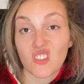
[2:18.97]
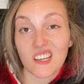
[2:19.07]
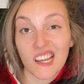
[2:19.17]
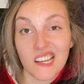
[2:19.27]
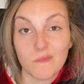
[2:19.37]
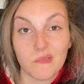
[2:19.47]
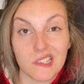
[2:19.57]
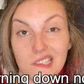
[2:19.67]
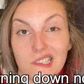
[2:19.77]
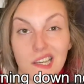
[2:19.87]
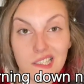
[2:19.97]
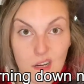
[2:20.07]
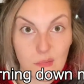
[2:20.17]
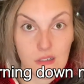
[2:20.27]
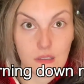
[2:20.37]
that kind of put a
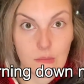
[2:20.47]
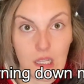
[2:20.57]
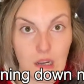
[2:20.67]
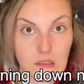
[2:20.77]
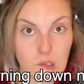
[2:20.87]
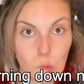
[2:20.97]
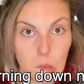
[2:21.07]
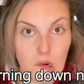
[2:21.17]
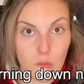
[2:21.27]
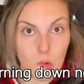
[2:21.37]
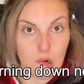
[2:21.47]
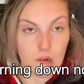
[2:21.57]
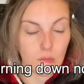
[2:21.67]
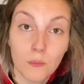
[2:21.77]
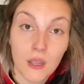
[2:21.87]
damper on plans.
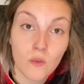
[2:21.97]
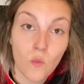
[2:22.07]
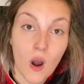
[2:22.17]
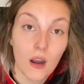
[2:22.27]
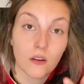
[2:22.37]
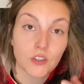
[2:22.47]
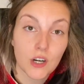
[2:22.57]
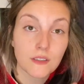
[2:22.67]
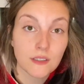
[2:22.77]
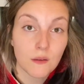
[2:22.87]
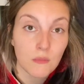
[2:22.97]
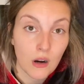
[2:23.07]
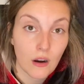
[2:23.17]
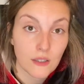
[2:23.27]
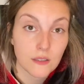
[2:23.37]
Meanwhile, Charles M.
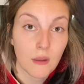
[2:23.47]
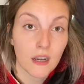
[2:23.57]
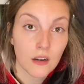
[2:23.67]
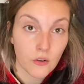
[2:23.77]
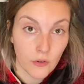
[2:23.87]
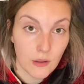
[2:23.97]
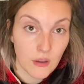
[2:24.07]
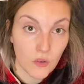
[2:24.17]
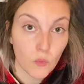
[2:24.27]
Barras made an agreement